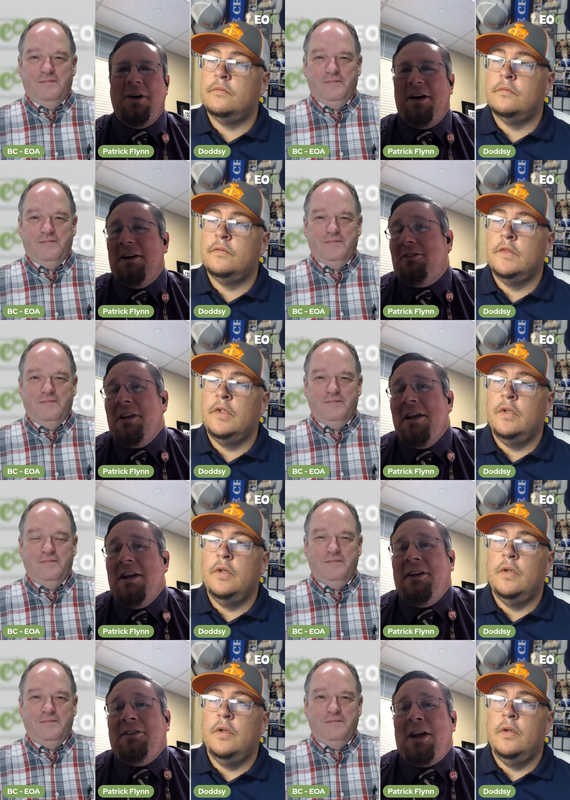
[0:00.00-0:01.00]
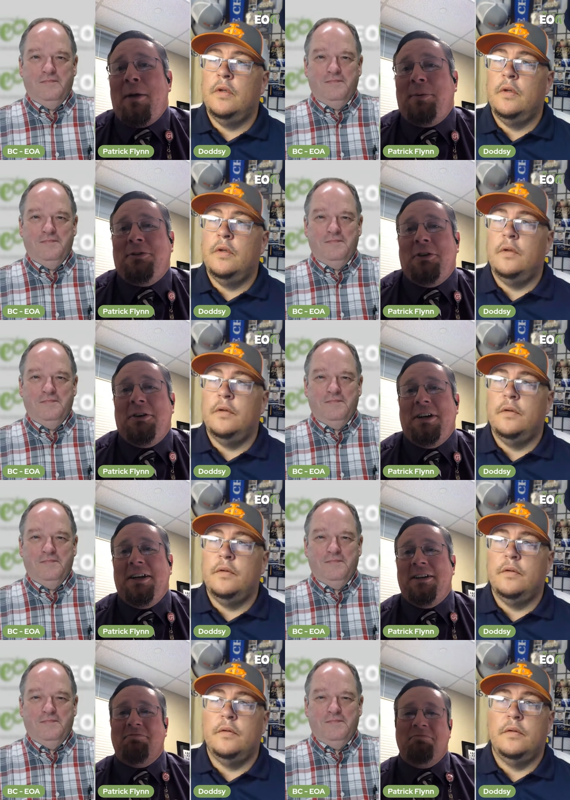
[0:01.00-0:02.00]
Speaker 1: So here's here's the
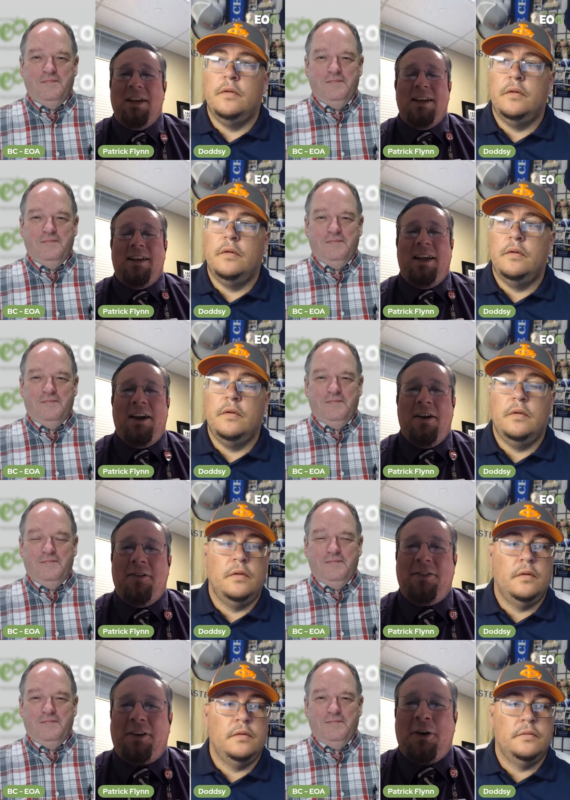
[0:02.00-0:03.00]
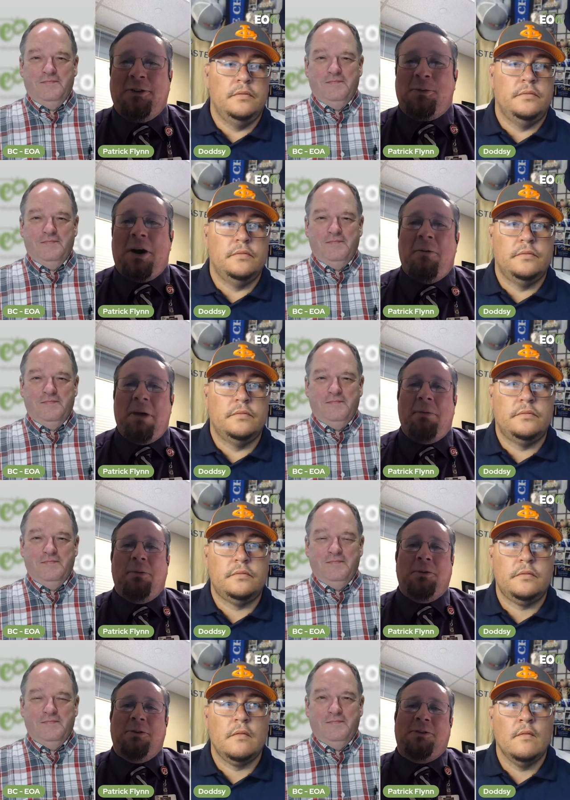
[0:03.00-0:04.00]
opportunity, and you know, if it goes well,
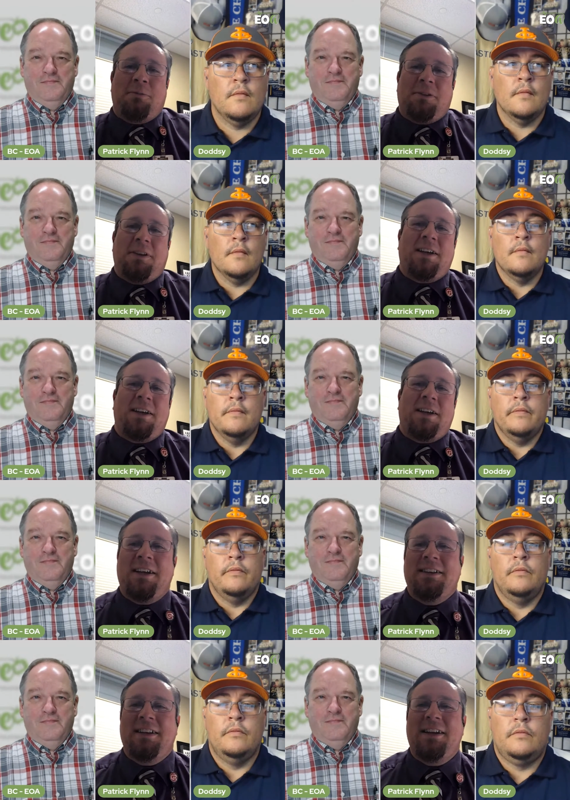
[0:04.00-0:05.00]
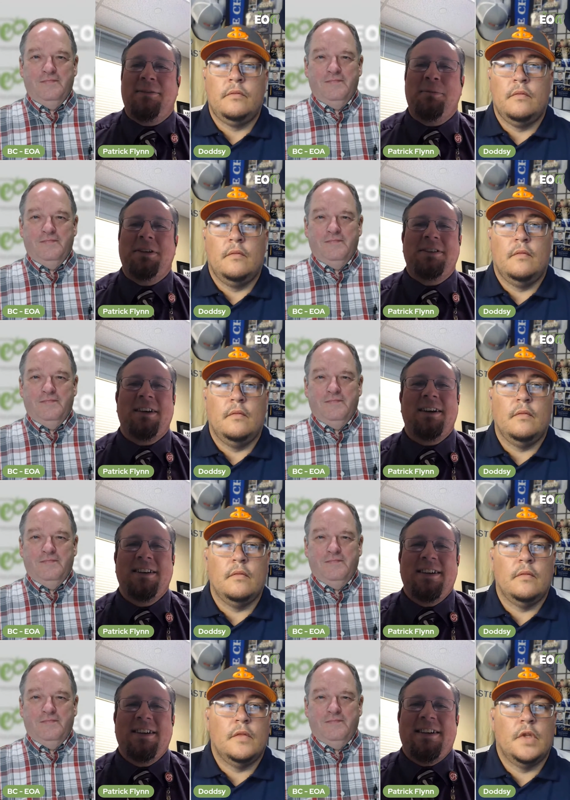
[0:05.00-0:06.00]
maybe we'll do something like again later. But
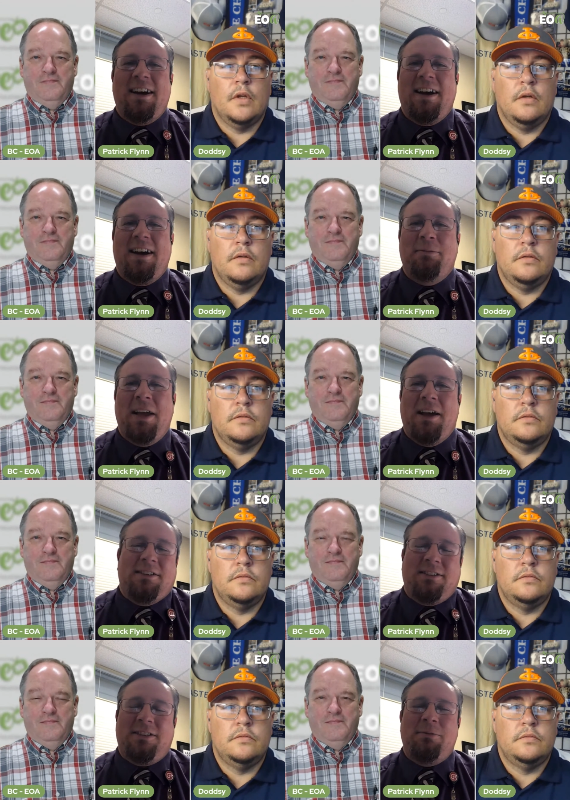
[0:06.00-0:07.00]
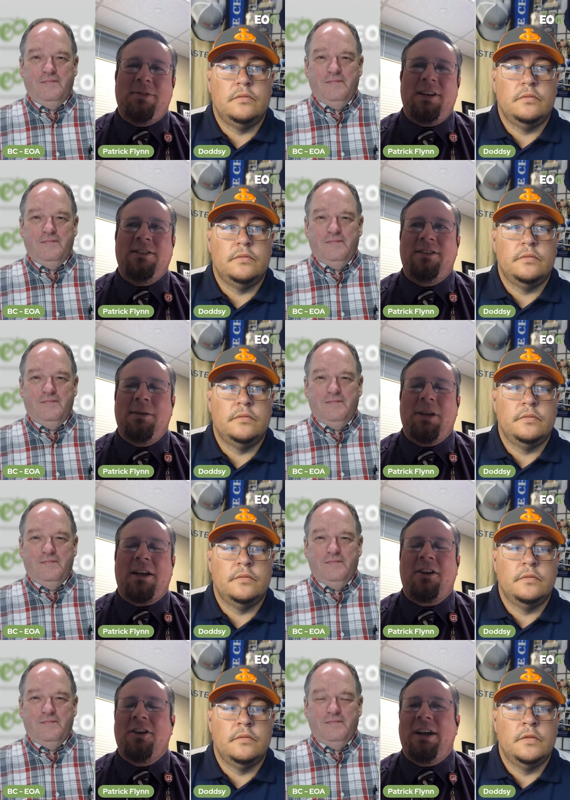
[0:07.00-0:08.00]
uh, um, yeah, it just seemed it seemed like